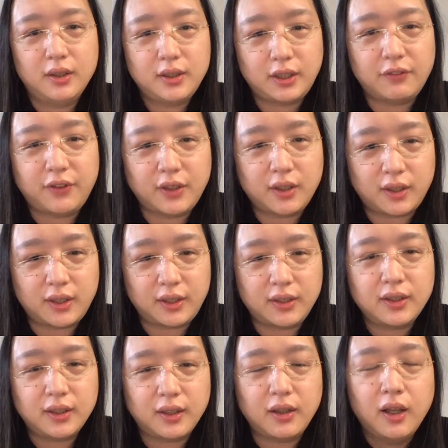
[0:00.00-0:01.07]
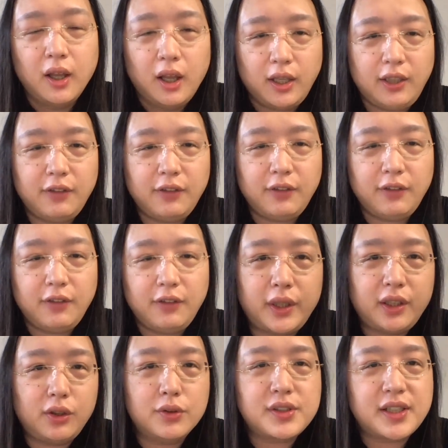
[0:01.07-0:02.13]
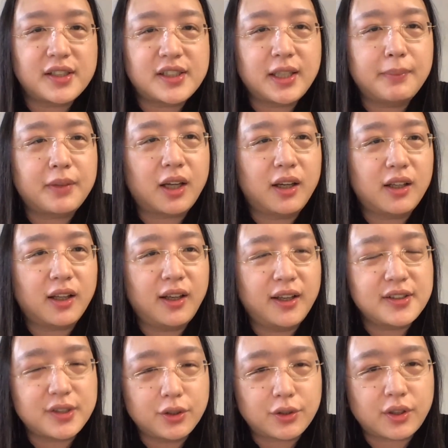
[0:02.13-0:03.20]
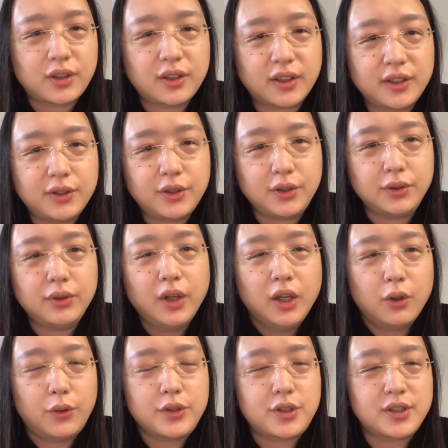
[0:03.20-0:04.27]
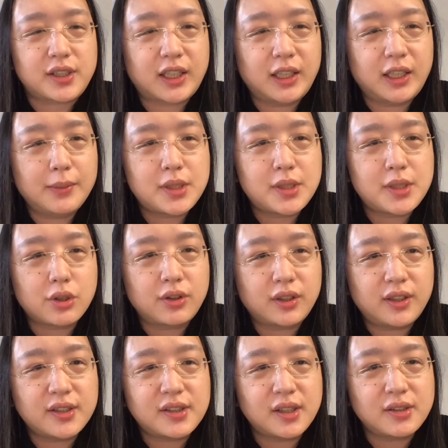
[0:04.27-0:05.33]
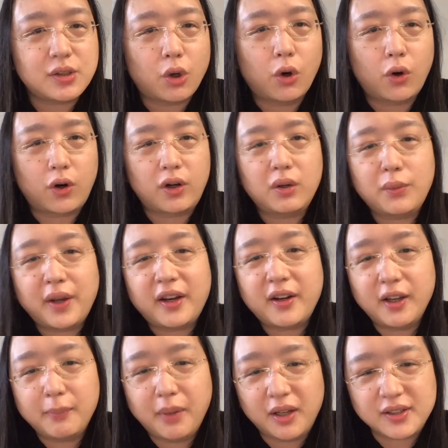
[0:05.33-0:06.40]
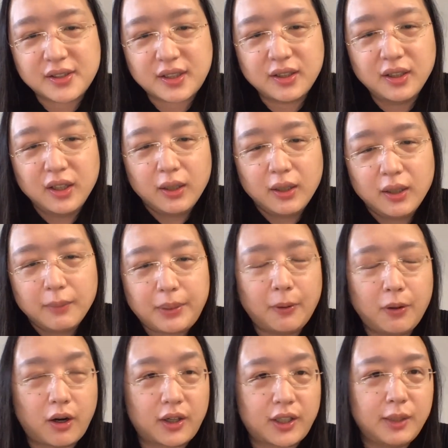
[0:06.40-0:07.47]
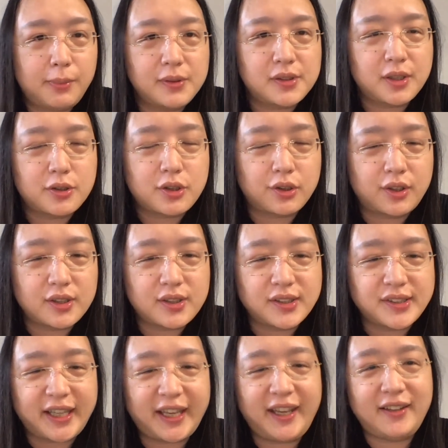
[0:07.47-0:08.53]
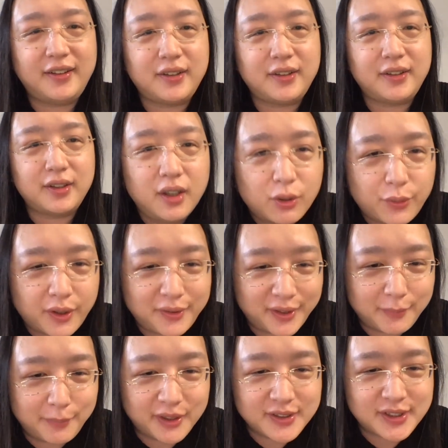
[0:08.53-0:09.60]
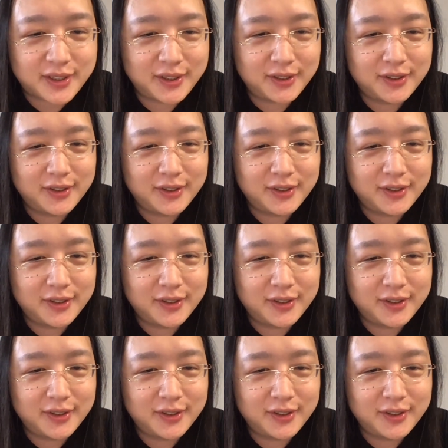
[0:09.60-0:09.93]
Definitely. Even though we use the same guideline as you currently do, which is keep social distance or wear a mask, people are keeping social distance and wearing a mask.